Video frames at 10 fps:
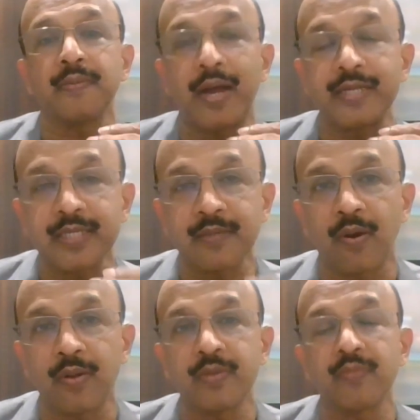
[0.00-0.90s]
either
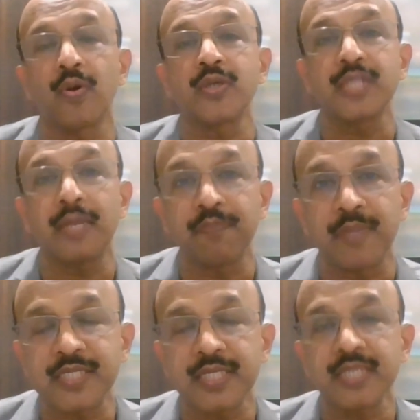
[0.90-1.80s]
on WhatsApp
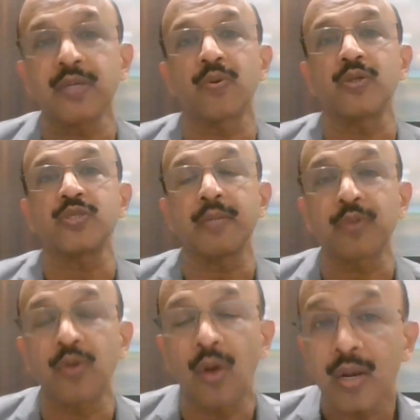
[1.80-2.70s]
message or
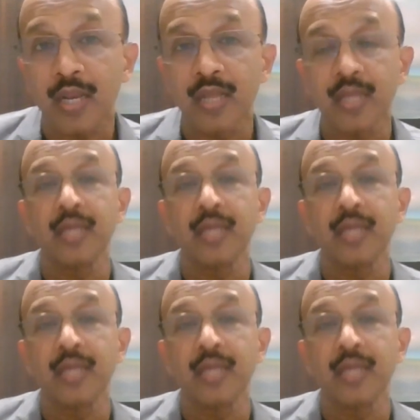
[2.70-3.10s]
WhatsApp call,